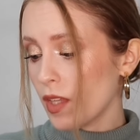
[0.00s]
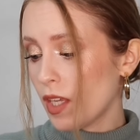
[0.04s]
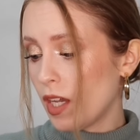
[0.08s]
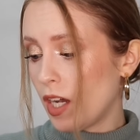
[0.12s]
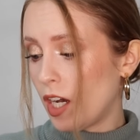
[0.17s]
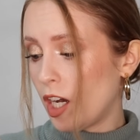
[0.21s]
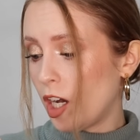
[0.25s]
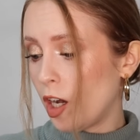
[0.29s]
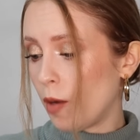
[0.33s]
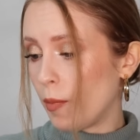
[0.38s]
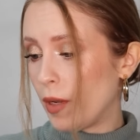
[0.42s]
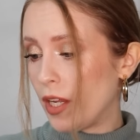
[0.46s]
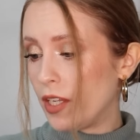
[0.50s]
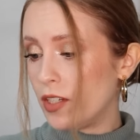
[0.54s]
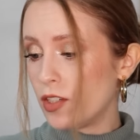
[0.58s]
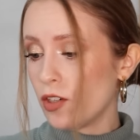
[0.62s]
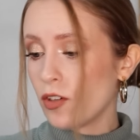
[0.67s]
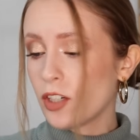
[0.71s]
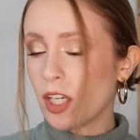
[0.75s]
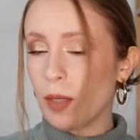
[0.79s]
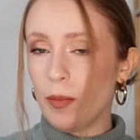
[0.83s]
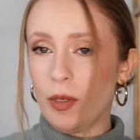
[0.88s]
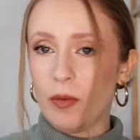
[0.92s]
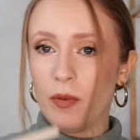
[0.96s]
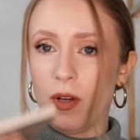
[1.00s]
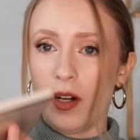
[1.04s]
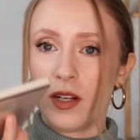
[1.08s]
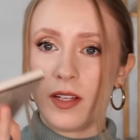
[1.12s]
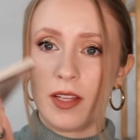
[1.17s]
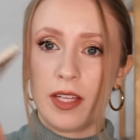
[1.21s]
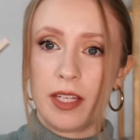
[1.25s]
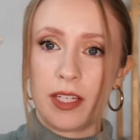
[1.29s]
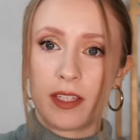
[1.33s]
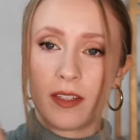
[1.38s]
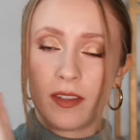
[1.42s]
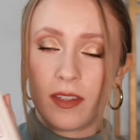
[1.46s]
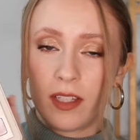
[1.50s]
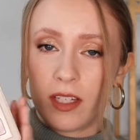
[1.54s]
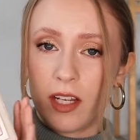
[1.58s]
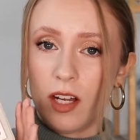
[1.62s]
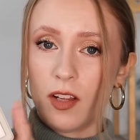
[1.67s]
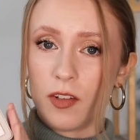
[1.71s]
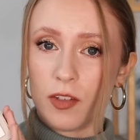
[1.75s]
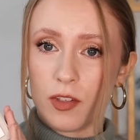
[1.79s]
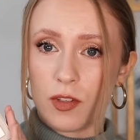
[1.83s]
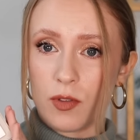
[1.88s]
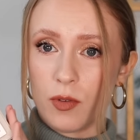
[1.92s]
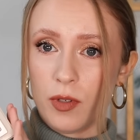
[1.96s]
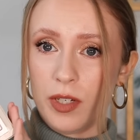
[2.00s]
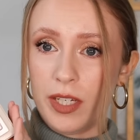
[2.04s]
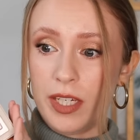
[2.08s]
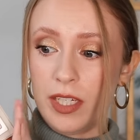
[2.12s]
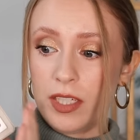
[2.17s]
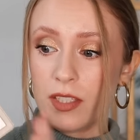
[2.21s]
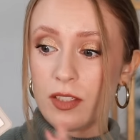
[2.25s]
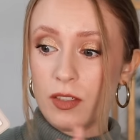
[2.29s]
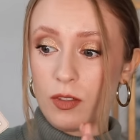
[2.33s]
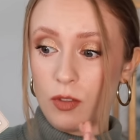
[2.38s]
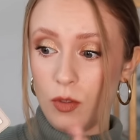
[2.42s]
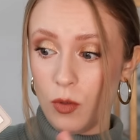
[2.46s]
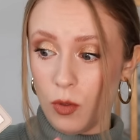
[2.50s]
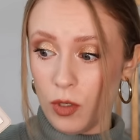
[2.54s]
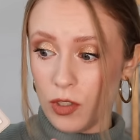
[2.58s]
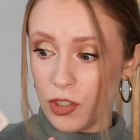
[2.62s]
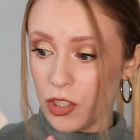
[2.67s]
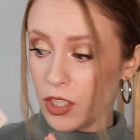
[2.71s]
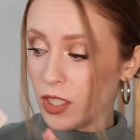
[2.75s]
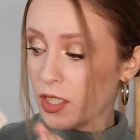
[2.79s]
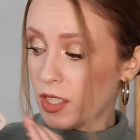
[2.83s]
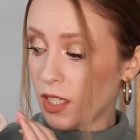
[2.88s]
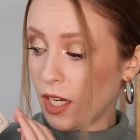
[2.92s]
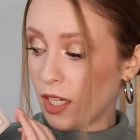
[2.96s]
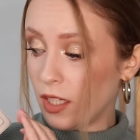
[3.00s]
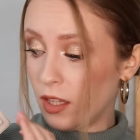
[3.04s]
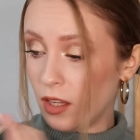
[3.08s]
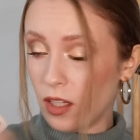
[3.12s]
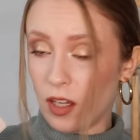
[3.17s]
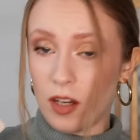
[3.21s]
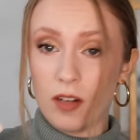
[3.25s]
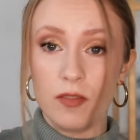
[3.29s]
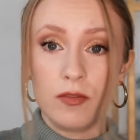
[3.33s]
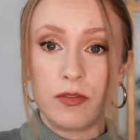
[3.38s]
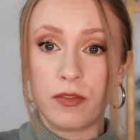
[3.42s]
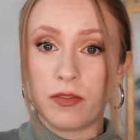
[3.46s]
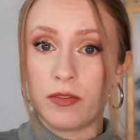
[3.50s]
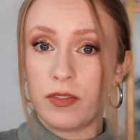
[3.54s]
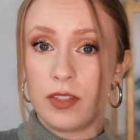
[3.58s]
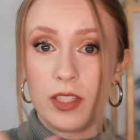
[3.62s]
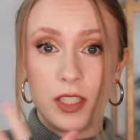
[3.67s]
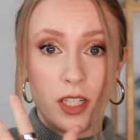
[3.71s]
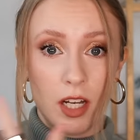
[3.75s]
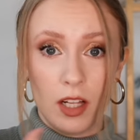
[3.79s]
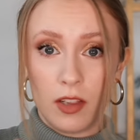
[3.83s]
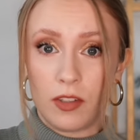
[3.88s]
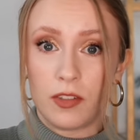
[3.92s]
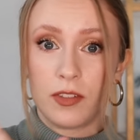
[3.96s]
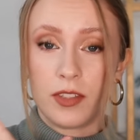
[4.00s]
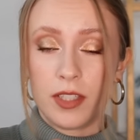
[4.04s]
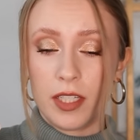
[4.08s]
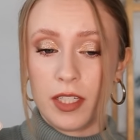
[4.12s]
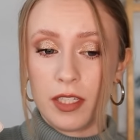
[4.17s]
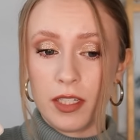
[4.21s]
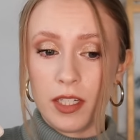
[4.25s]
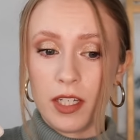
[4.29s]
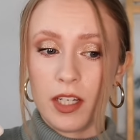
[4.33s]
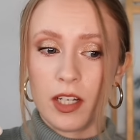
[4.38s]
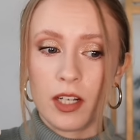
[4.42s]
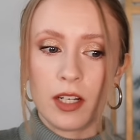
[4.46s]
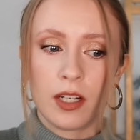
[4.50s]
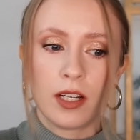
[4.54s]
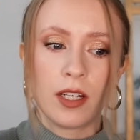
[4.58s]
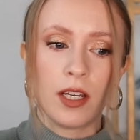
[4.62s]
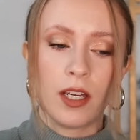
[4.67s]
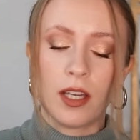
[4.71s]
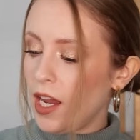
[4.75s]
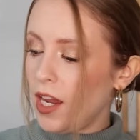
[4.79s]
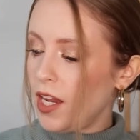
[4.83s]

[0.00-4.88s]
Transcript: Um, and don't get me wrong, like the color story is gorgeous. I love the colors in here.